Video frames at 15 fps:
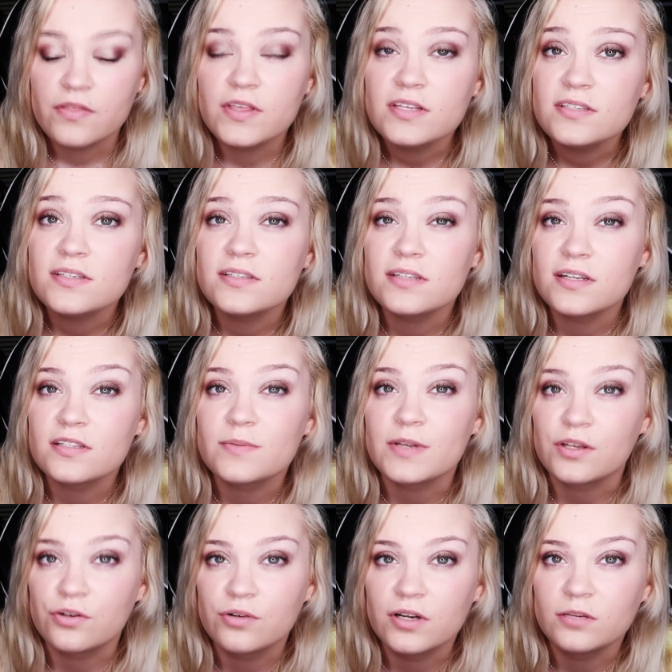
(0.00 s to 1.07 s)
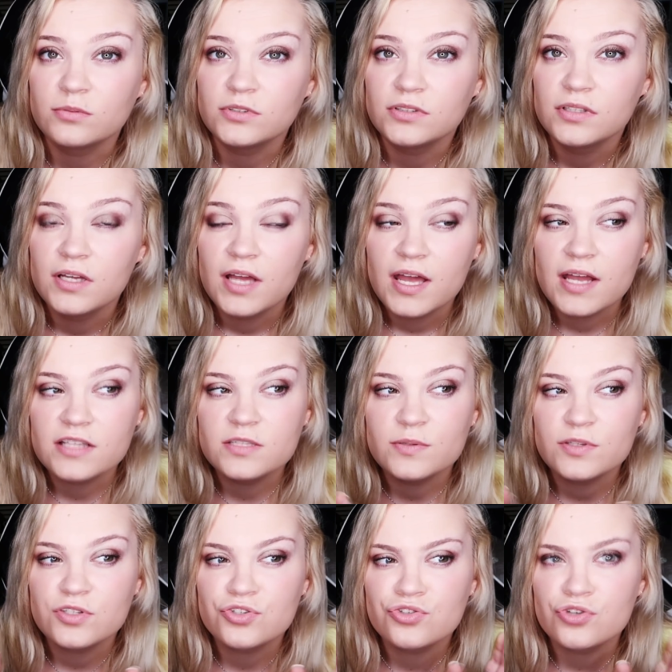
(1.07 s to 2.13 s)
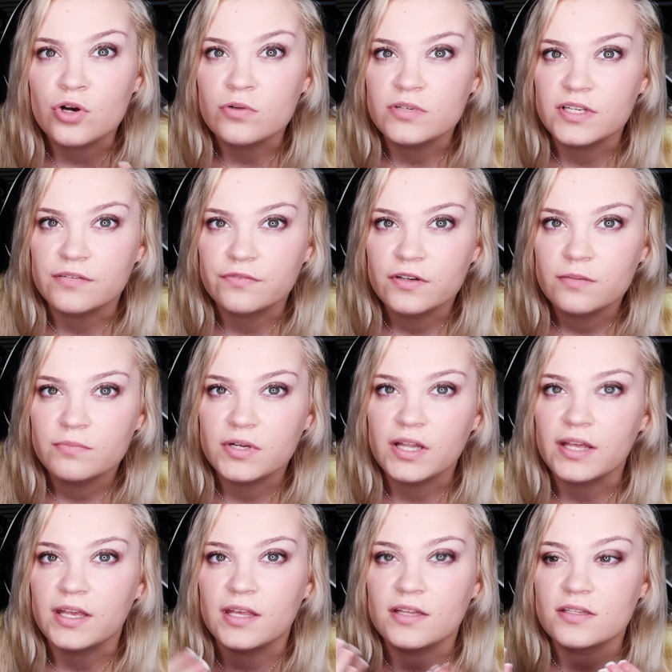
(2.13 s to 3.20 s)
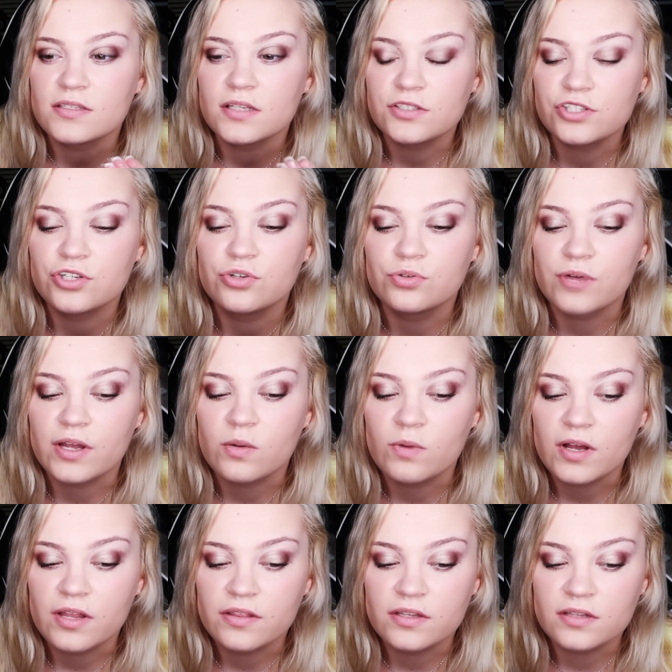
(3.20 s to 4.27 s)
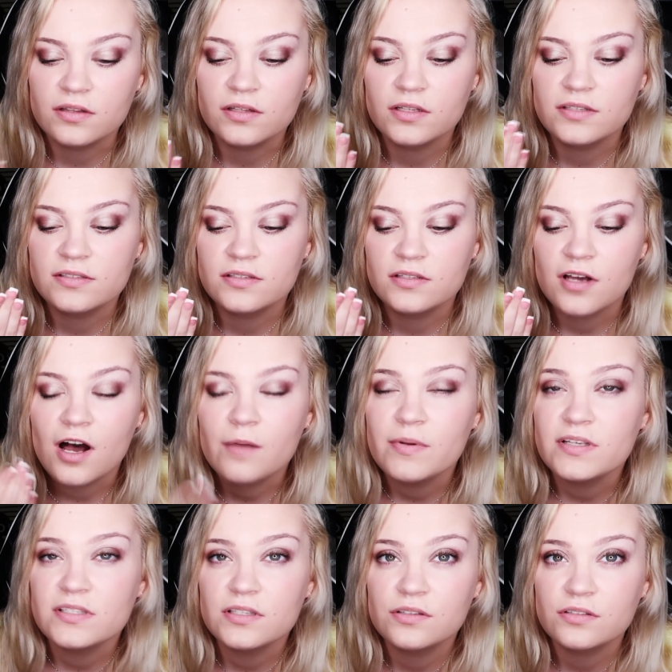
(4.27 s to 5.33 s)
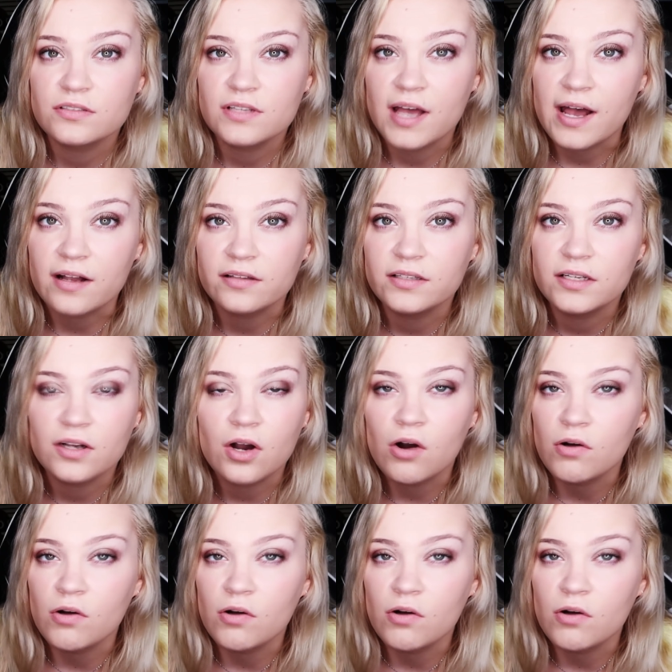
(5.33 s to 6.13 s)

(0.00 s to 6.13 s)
this season has been incredible. It's been so different, but like in such a great way. The the topics that they're tackling